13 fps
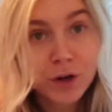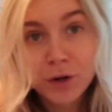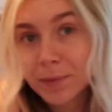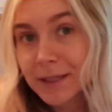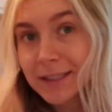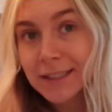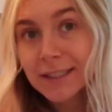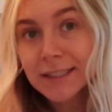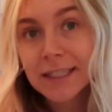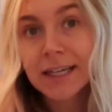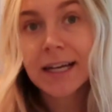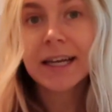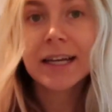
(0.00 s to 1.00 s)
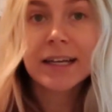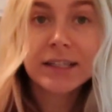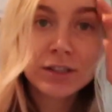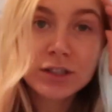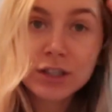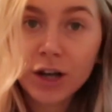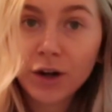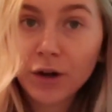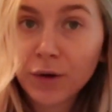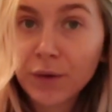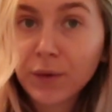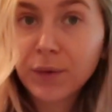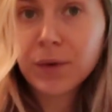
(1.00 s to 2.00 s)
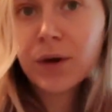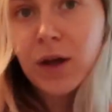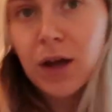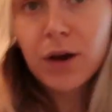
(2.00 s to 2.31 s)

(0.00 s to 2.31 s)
little pizzas tonight. So